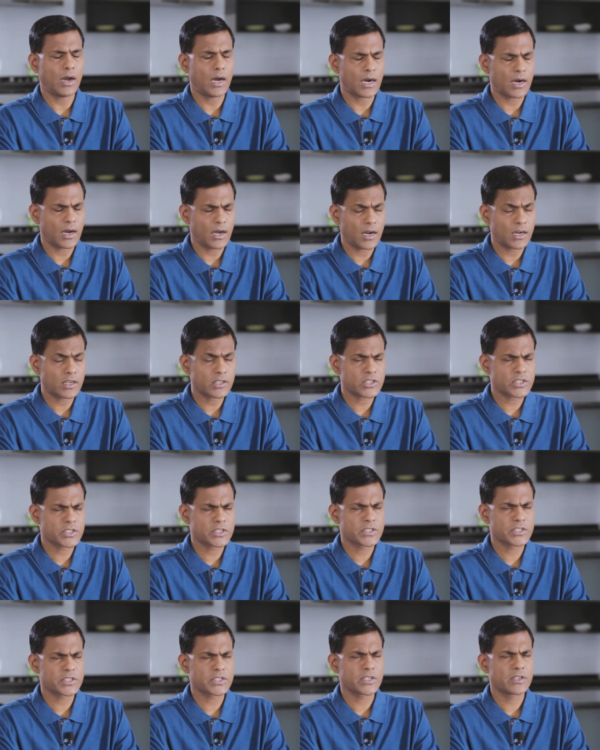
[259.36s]
our
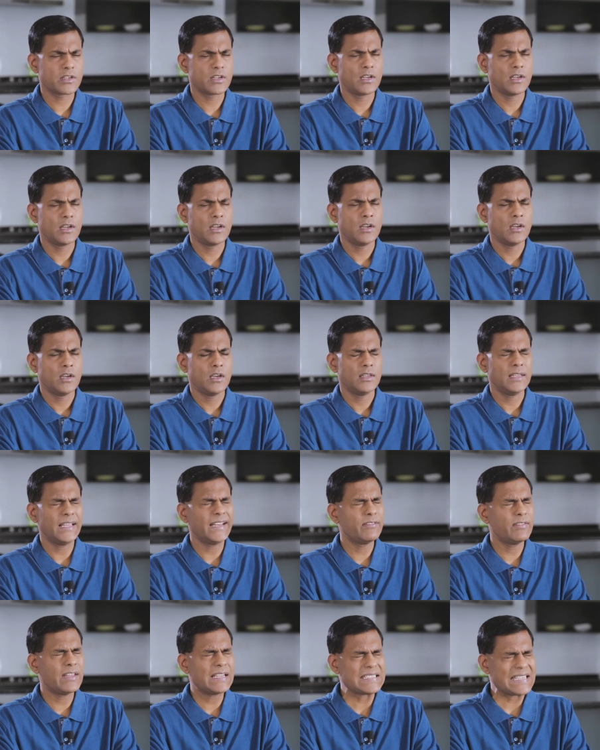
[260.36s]
hearts,
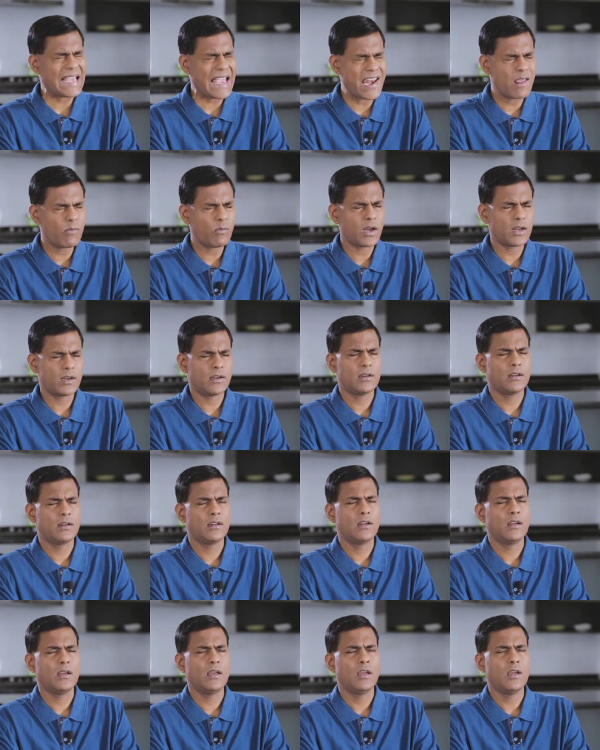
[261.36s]
that if there's anyone
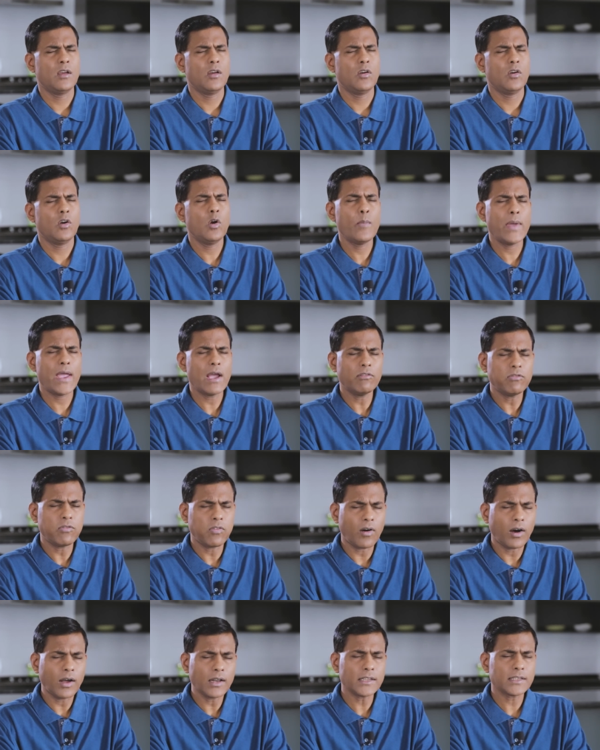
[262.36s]
who may have
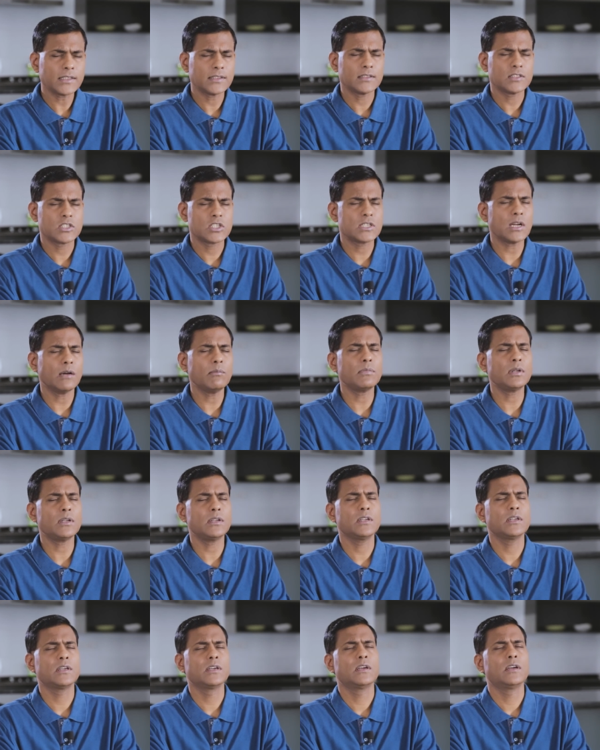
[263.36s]
fallen,
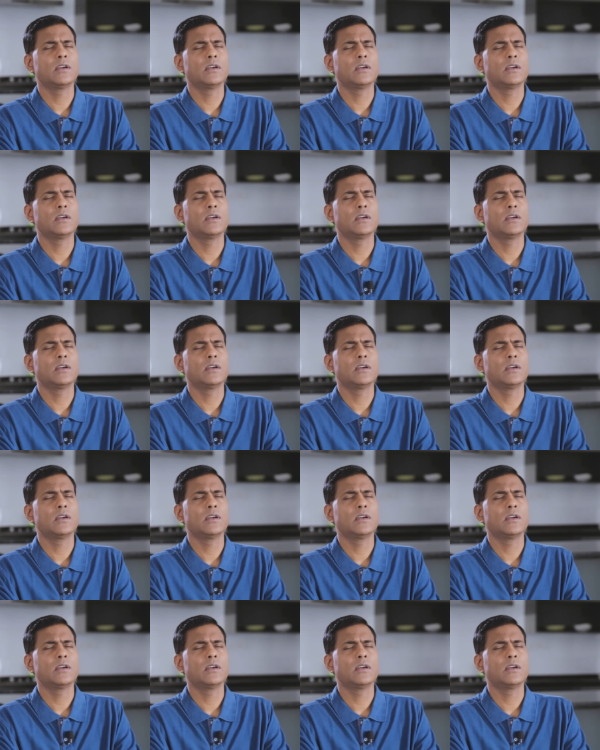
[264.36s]
stumbled,